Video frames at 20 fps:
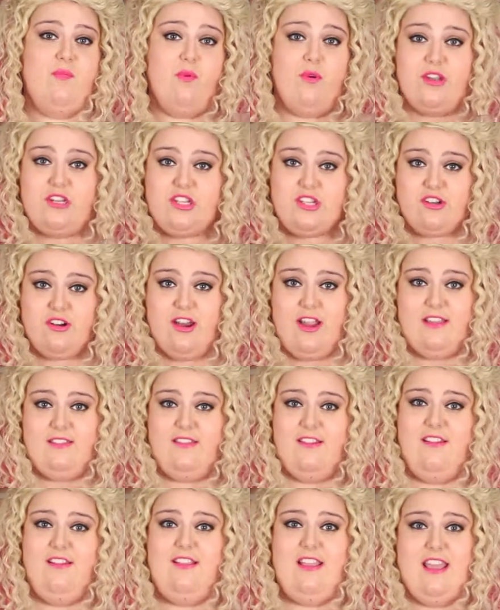
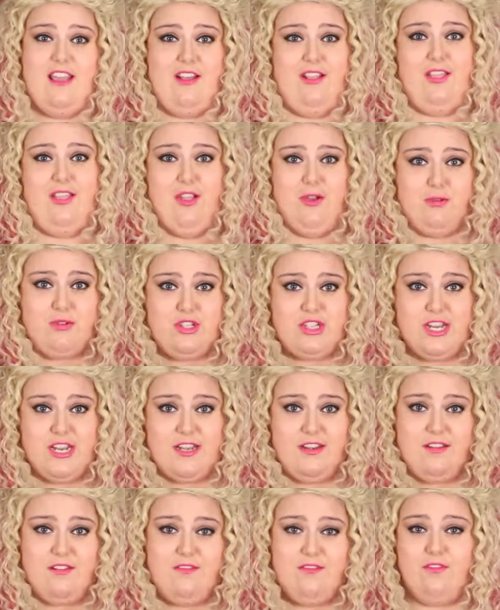moisturizer like a
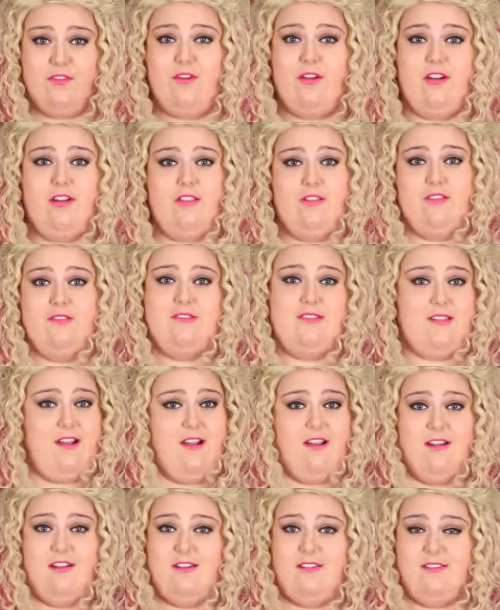lotion for those
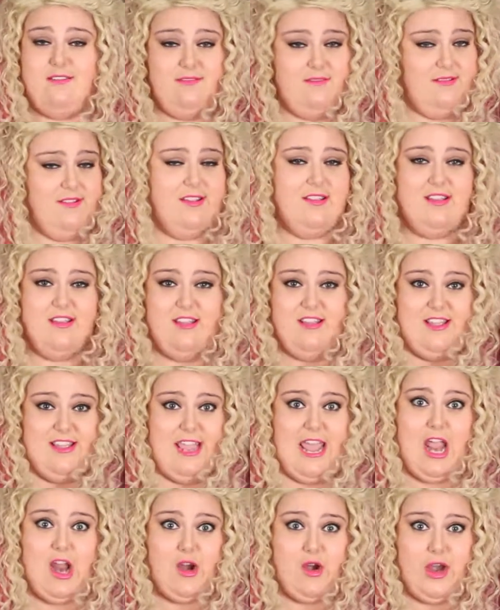hard
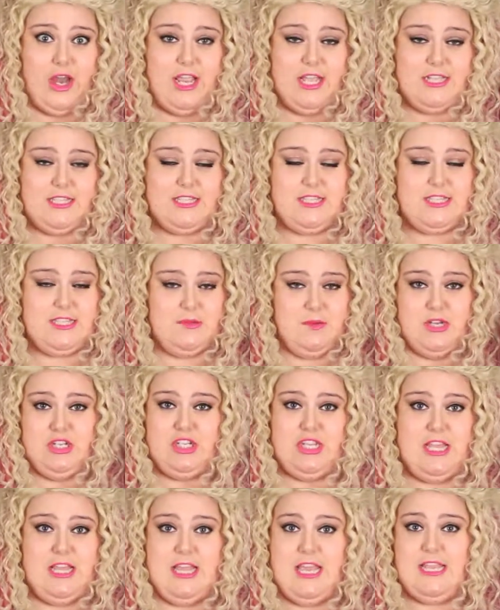areas,
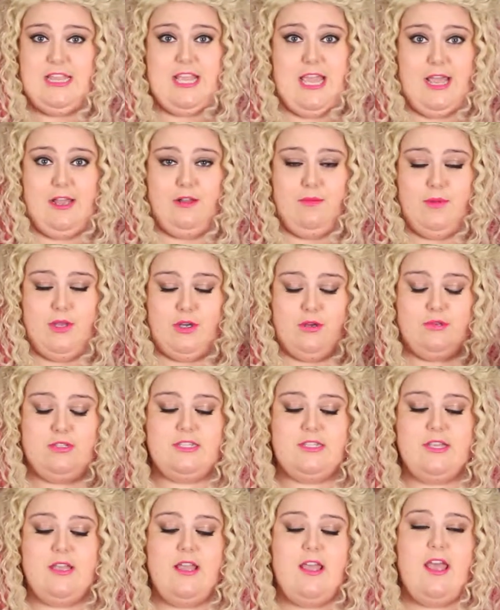especially like the
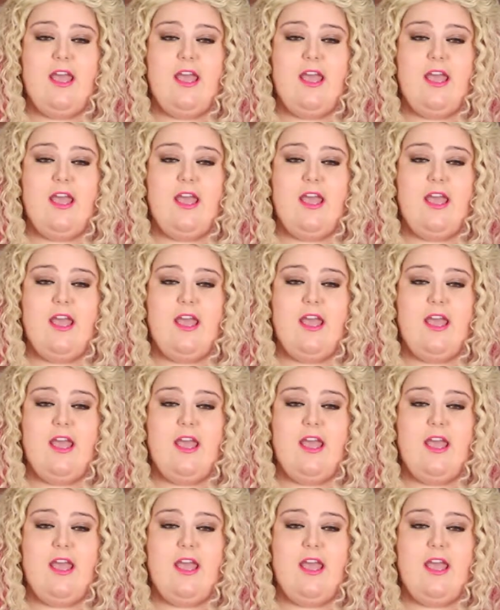elbows.